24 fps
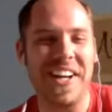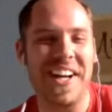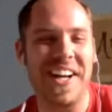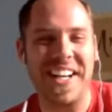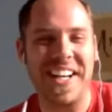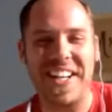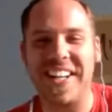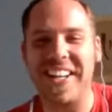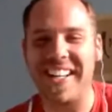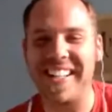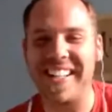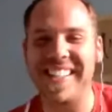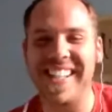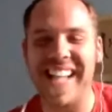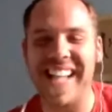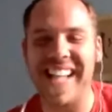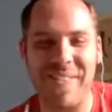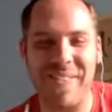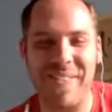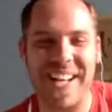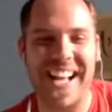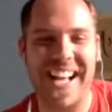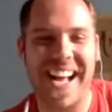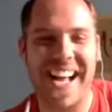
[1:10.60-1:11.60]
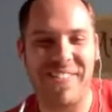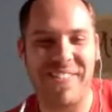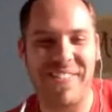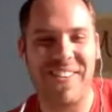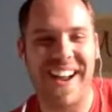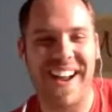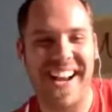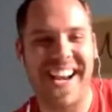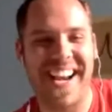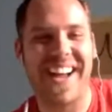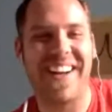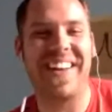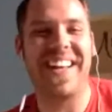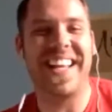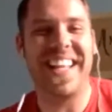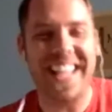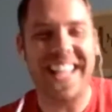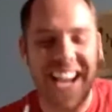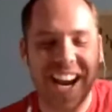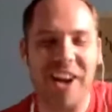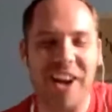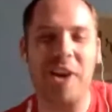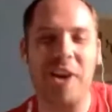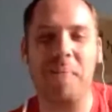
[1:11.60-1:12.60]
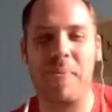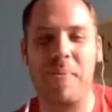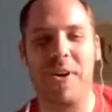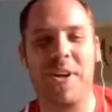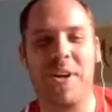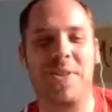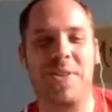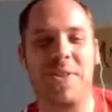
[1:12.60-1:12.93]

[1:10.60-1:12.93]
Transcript: good. Glad we got it right now. Gary Brooks,